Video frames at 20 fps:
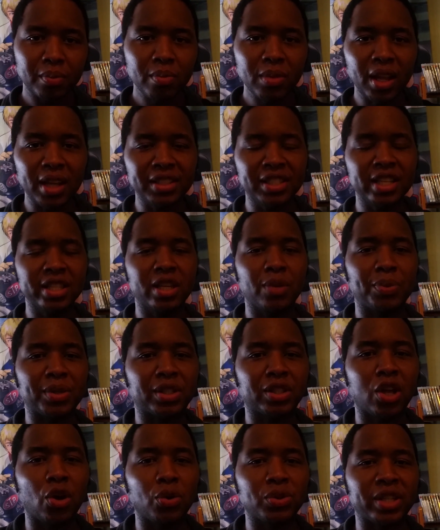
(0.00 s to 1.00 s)
Since it was
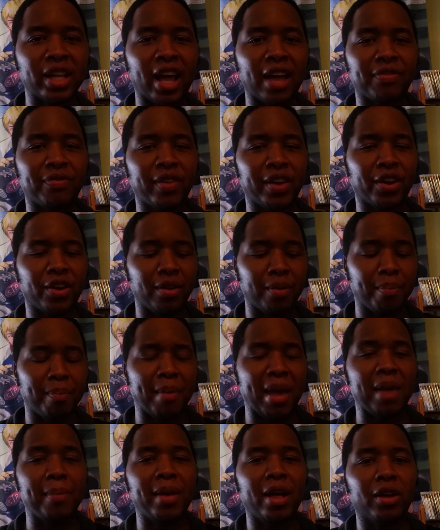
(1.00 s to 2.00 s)
closing, I figured
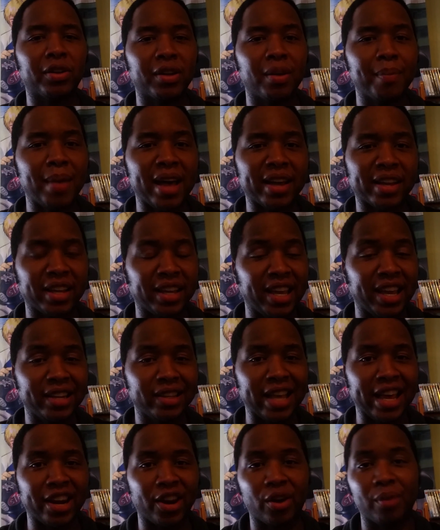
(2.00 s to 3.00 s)
maybe I'll come back again
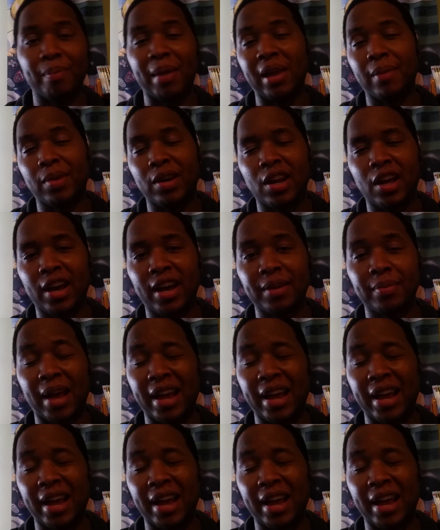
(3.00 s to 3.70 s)
later, maybe not.